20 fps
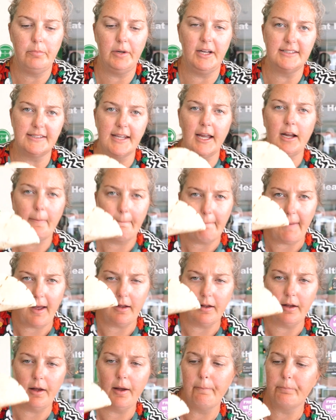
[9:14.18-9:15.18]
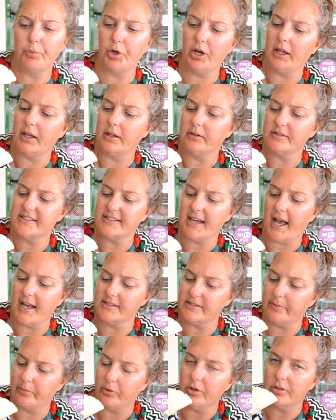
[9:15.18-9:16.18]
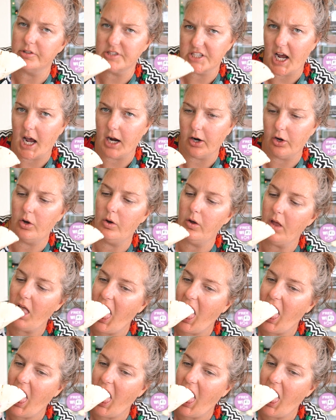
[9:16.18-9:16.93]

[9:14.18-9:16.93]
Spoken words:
But it's like a pretty sizable taco.